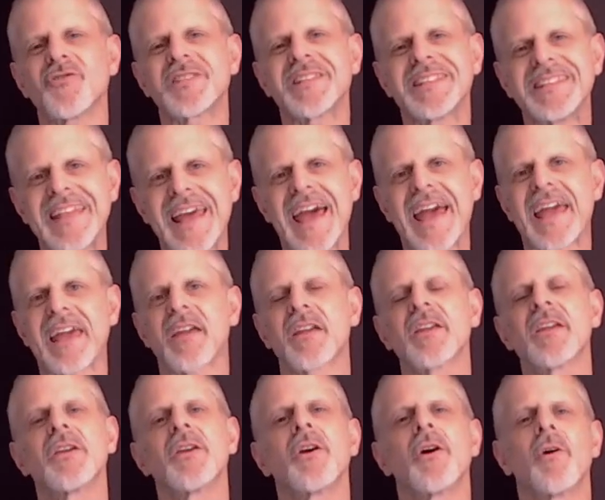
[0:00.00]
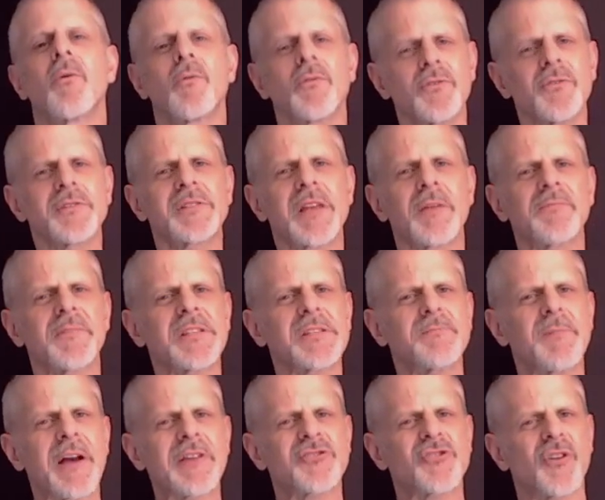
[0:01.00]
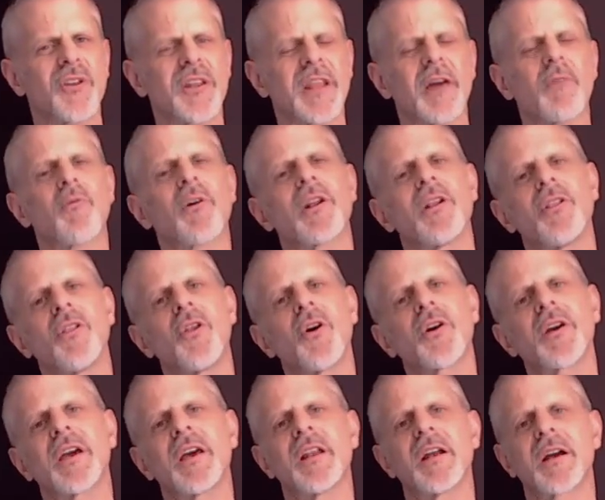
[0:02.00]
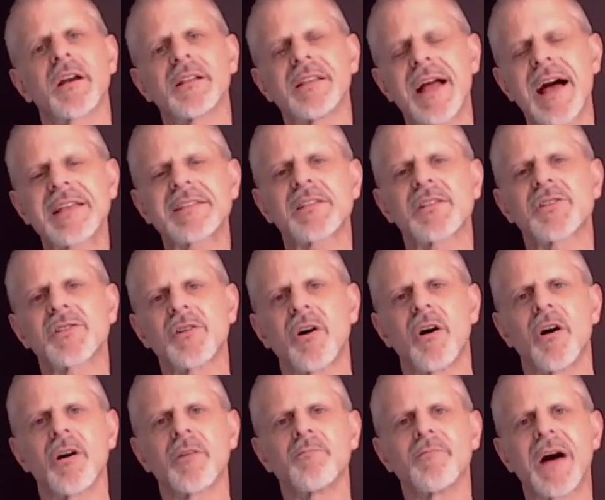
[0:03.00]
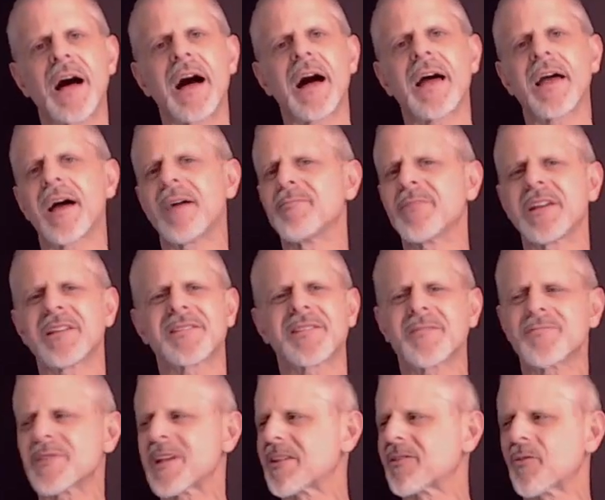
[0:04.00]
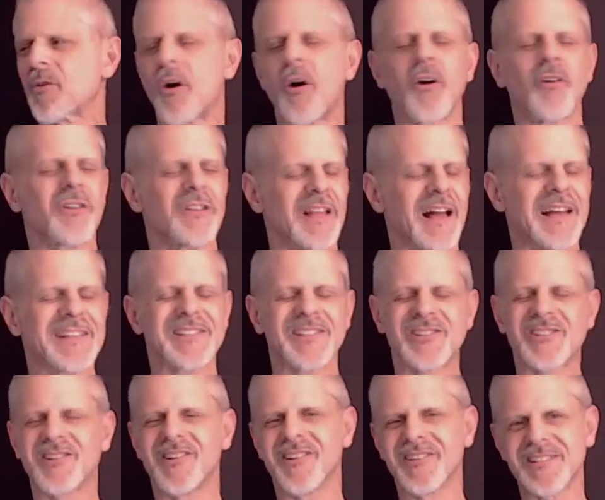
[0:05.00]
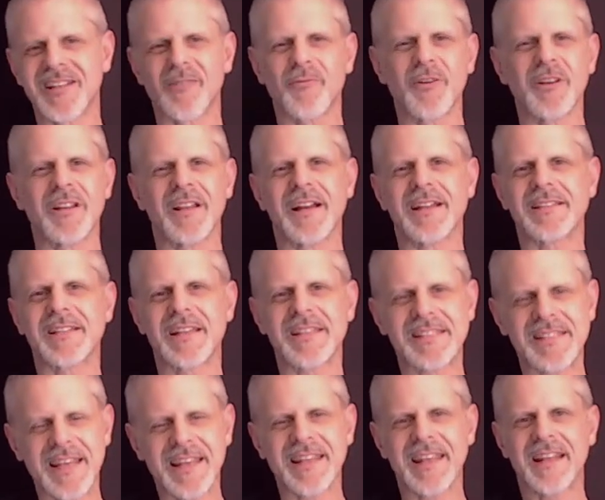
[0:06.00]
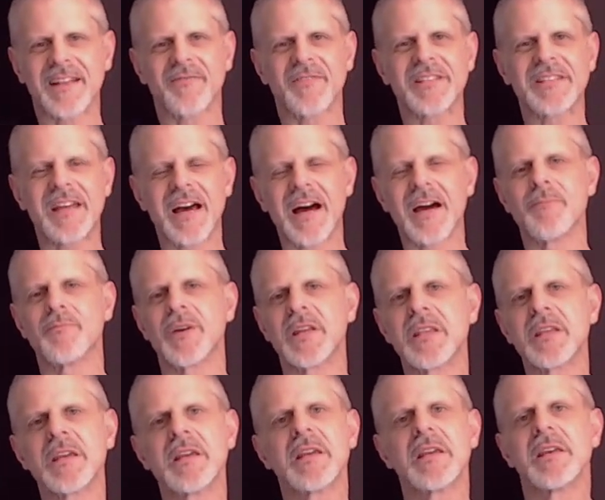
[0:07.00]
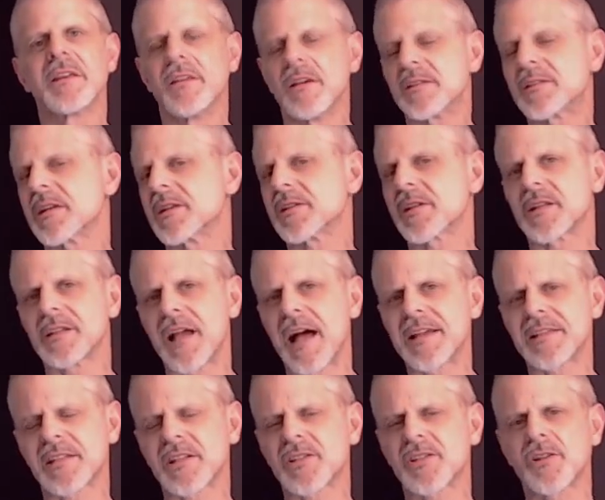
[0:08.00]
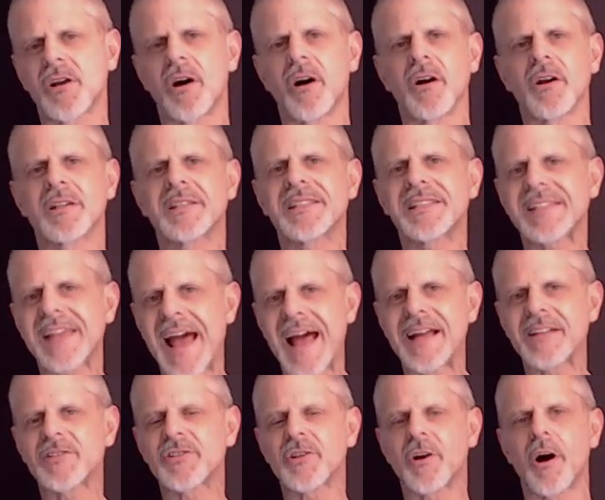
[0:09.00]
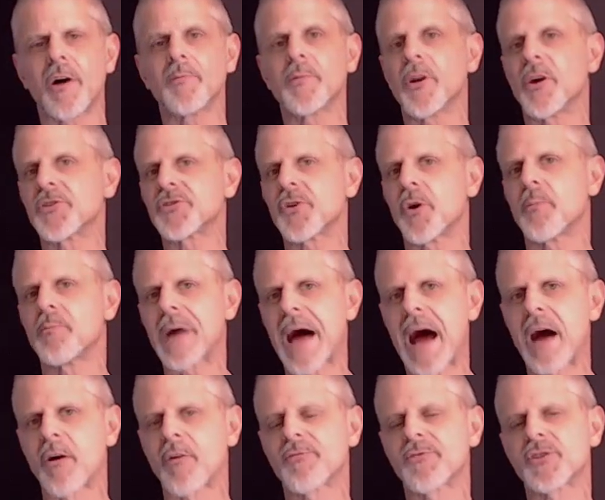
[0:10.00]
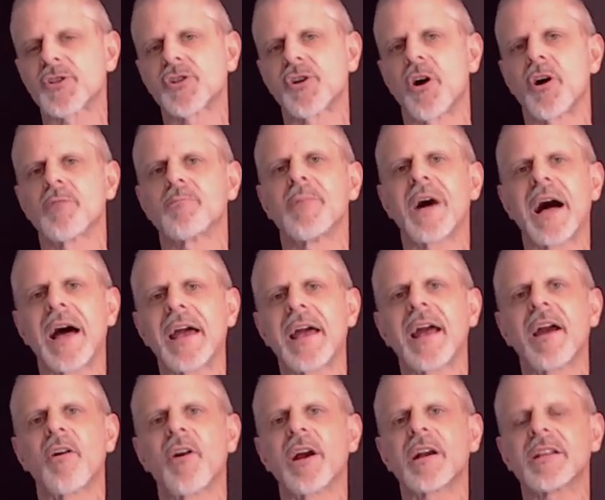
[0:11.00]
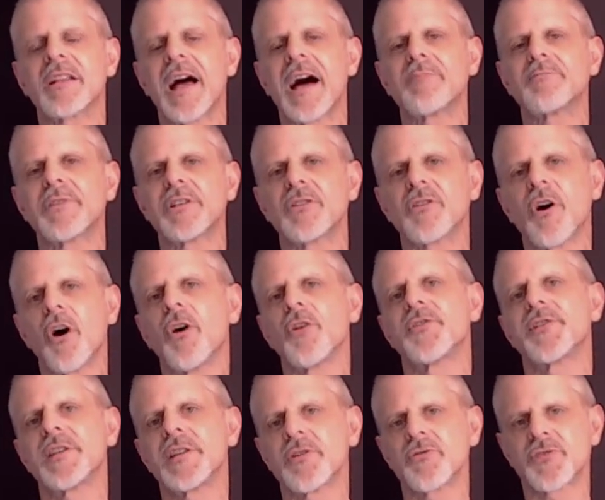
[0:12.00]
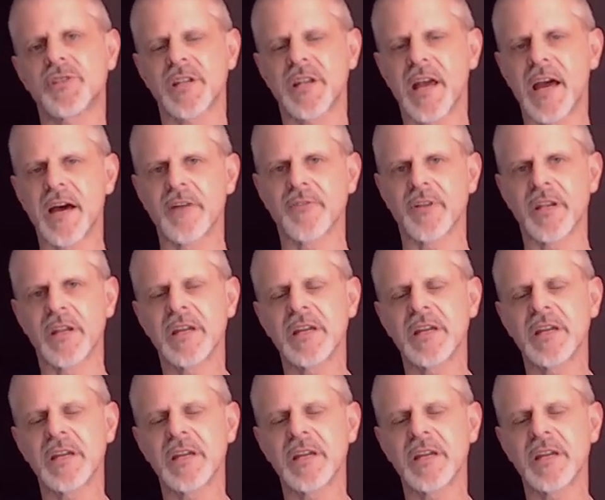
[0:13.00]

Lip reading: Today, we're doing something special today. We're going to look at a classic song by, it seems like they're all classic songs. I realize I say that every time, but this is a classic song, a sad song, but also a powerful song by Eric Clapton called Tears in Heaven.